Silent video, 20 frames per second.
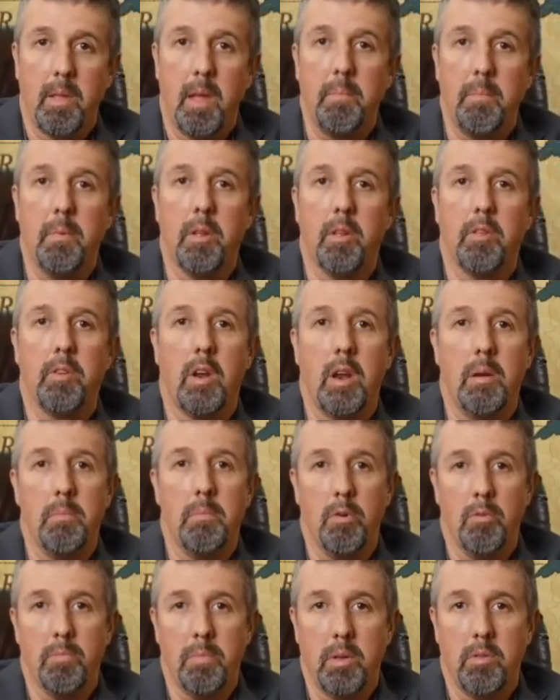and military
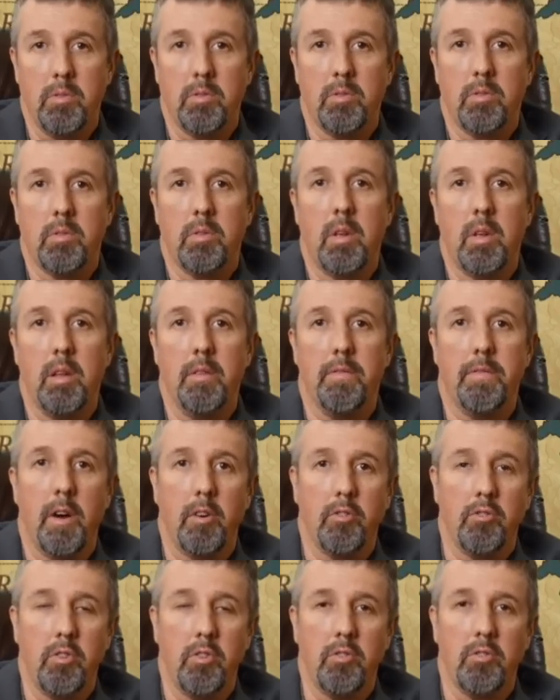movements and
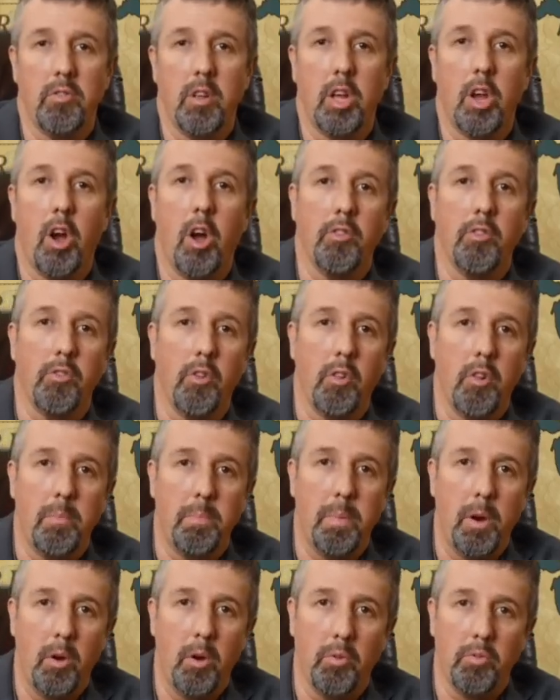functions and consular
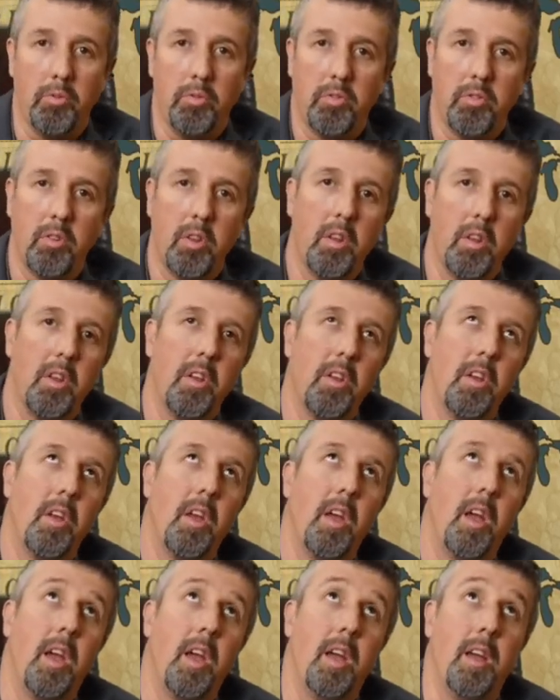posts
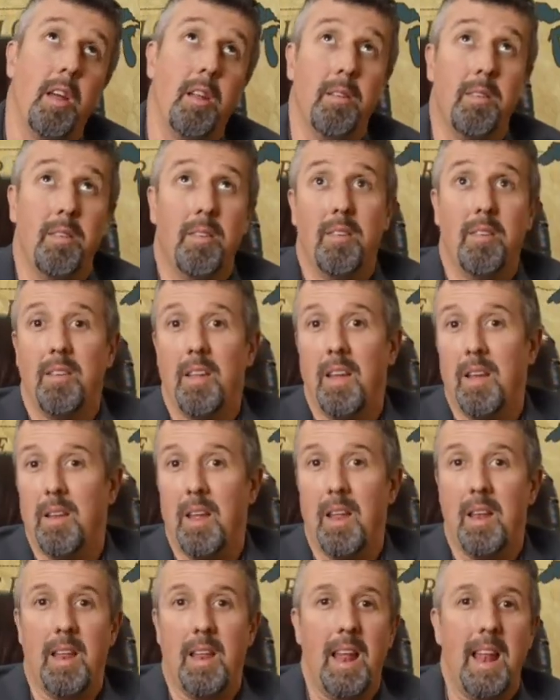and
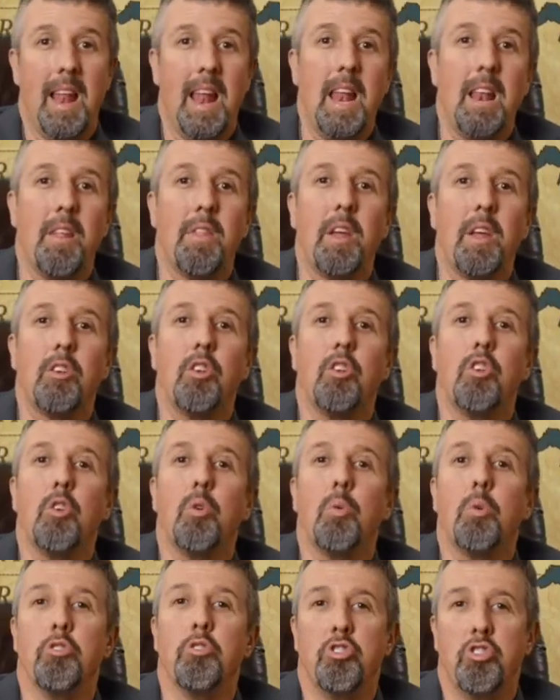anything to
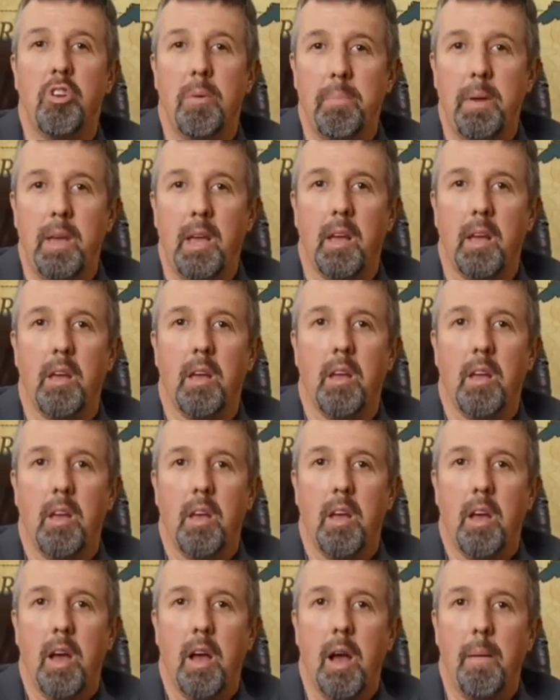do with shipping,
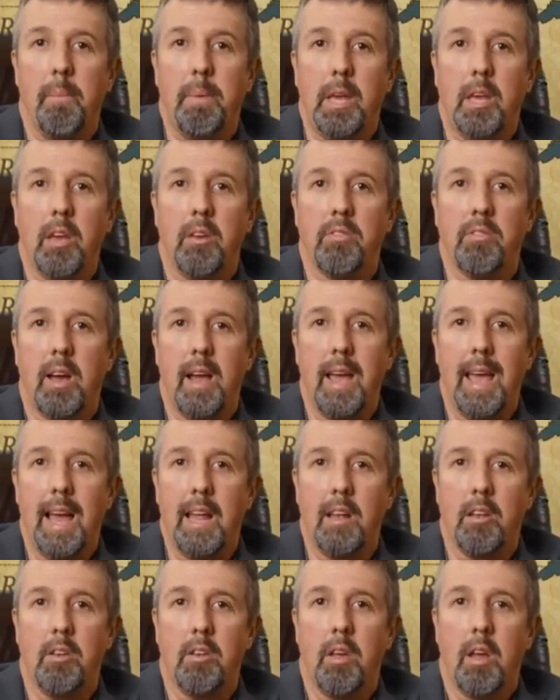because I
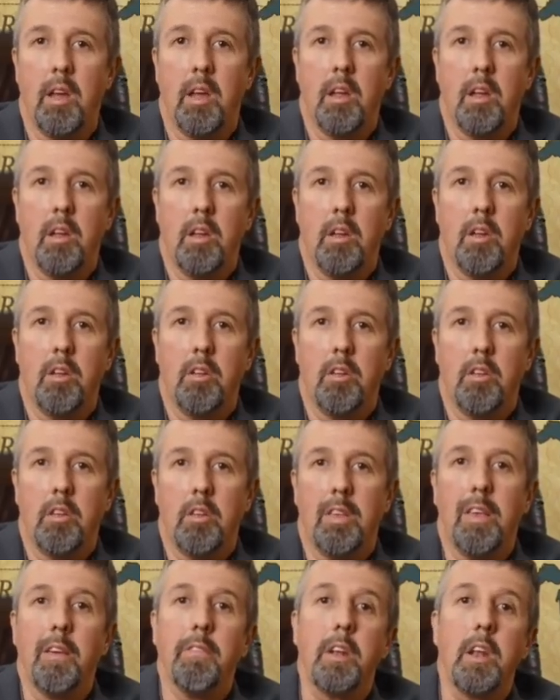had
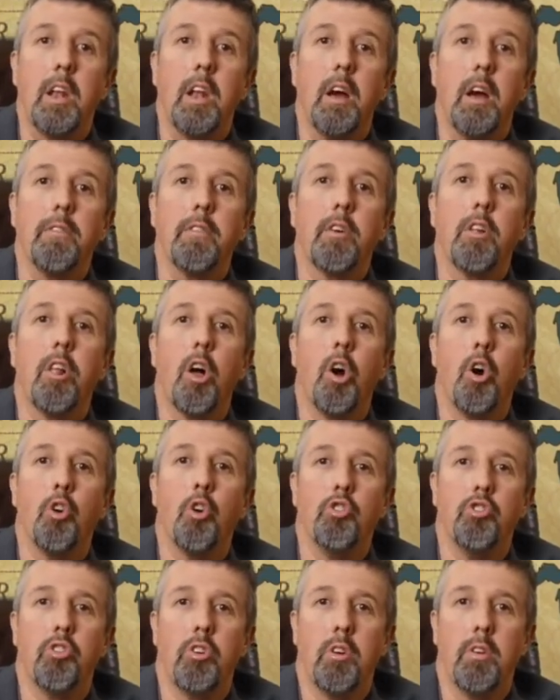given enough
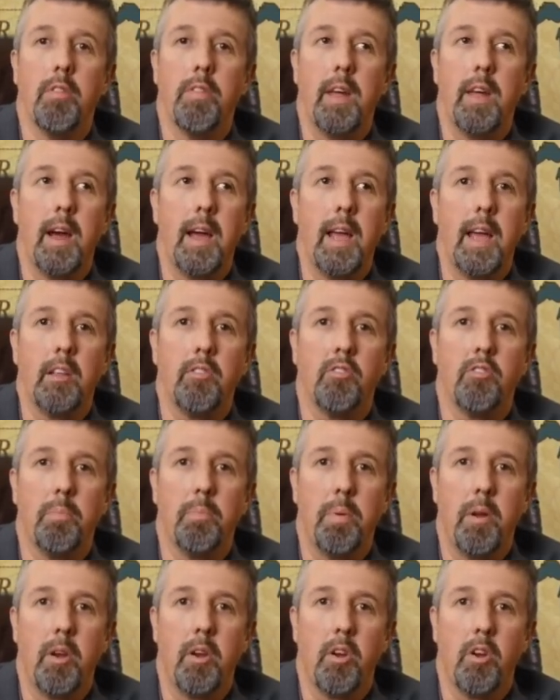closure that I had
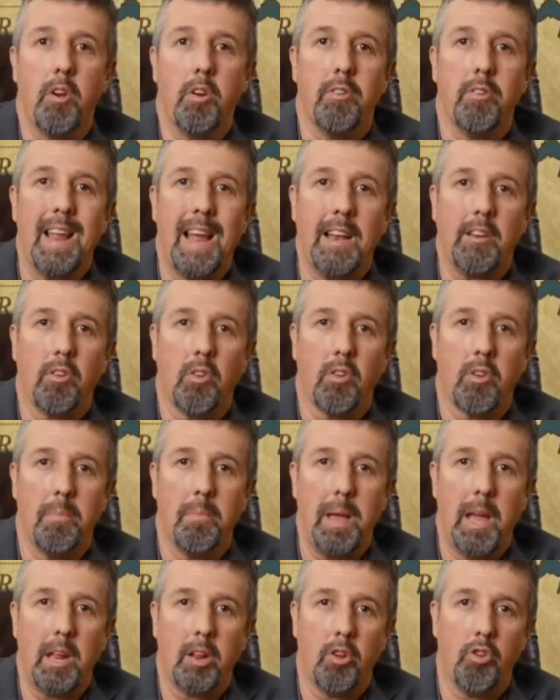superior tactical
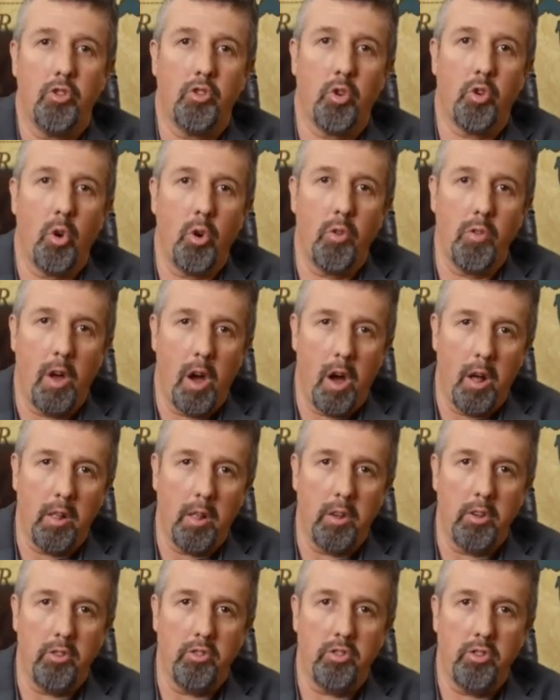command control
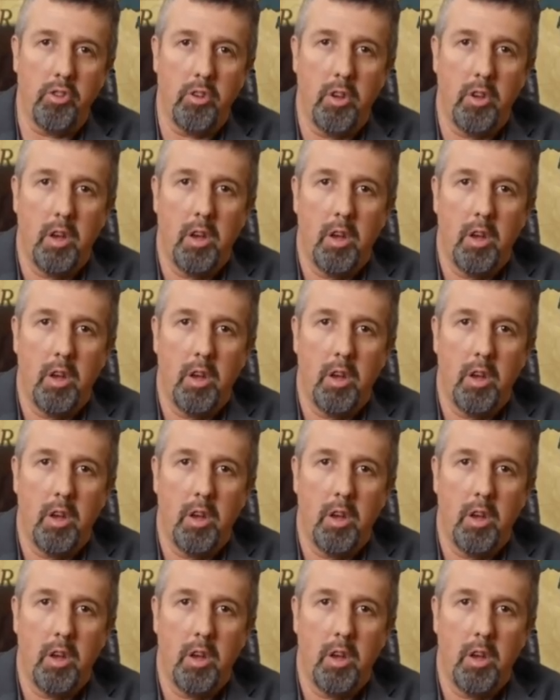knowledge,